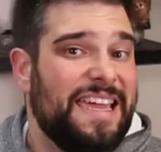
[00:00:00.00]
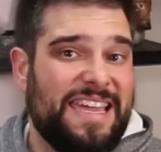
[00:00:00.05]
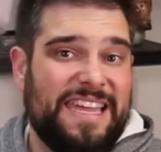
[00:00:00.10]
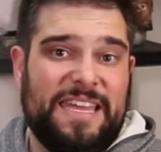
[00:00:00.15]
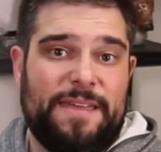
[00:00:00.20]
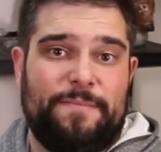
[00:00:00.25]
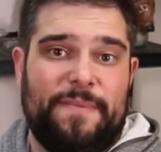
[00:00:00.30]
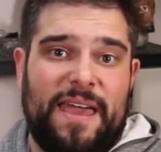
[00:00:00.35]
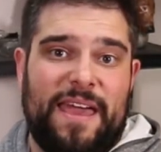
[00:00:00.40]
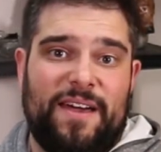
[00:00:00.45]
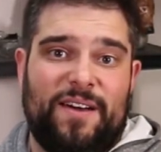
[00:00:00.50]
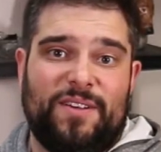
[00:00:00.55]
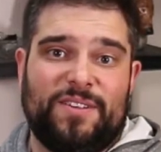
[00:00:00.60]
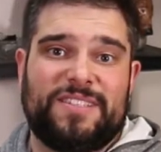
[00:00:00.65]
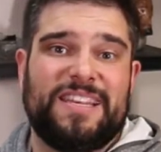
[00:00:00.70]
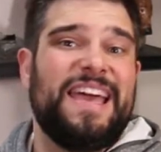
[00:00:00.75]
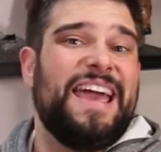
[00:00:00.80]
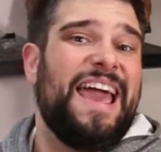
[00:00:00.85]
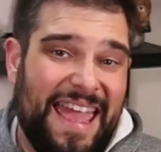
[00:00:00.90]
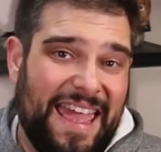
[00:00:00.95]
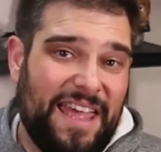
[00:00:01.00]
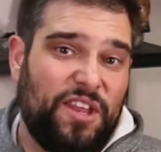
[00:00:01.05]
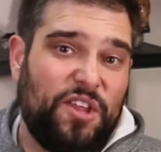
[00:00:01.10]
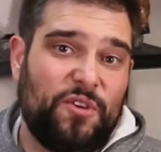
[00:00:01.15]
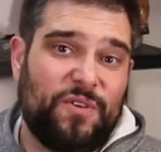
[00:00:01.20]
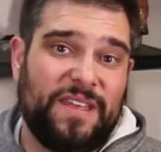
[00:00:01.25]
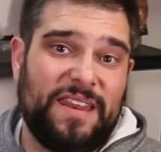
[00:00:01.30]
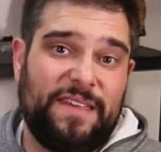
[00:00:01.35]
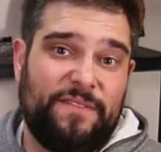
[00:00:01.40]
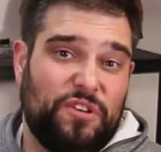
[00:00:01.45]
emails, and
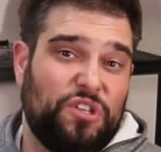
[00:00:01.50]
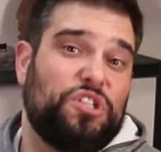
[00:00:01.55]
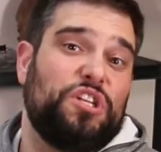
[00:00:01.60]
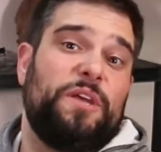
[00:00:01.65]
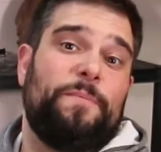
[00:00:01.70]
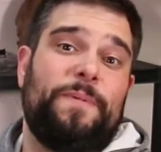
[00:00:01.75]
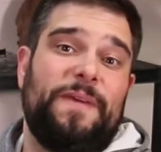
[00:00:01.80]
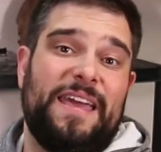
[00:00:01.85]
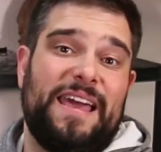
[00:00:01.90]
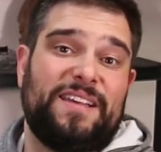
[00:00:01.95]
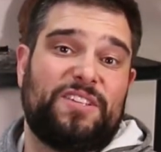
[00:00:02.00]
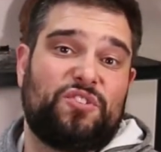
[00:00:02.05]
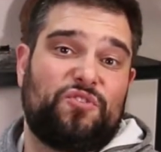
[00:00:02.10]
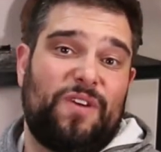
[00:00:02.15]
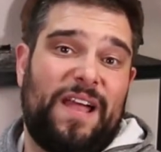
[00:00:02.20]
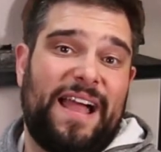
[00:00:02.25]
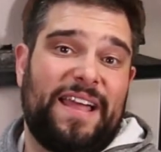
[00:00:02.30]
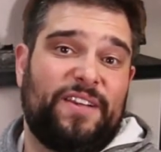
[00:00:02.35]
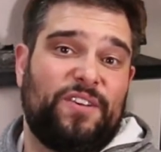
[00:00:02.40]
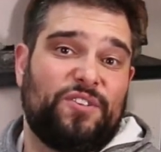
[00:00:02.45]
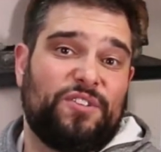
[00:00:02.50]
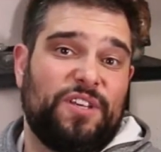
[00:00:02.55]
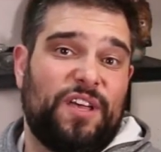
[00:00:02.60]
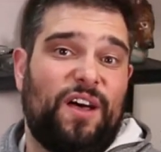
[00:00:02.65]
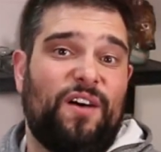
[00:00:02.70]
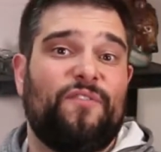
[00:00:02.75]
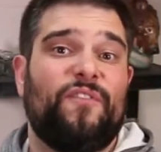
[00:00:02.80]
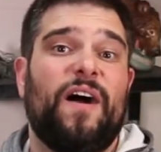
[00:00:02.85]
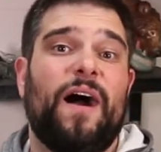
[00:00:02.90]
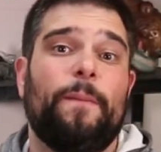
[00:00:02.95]
you can even GPS track
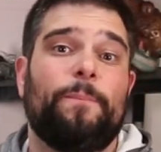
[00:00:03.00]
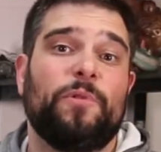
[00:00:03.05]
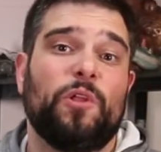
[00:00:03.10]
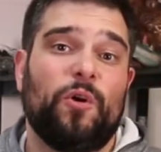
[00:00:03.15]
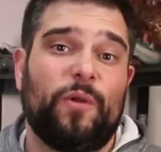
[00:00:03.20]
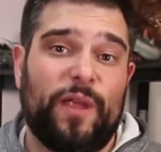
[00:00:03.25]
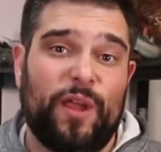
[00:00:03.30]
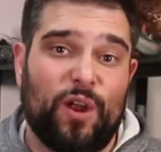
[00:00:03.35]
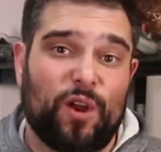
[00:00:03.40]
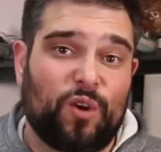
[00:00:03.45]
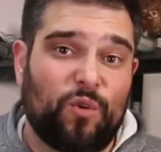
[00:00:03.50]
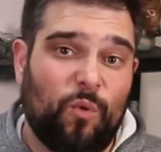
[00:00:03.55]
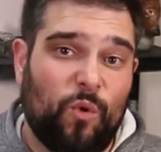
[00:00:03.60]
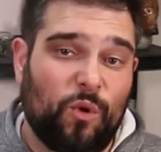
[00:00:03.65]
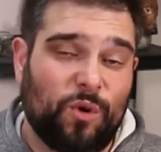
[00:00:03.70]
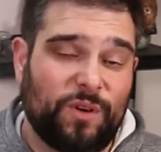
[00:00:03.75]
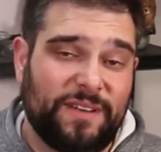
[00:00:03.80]
yourself, uploading your coordinates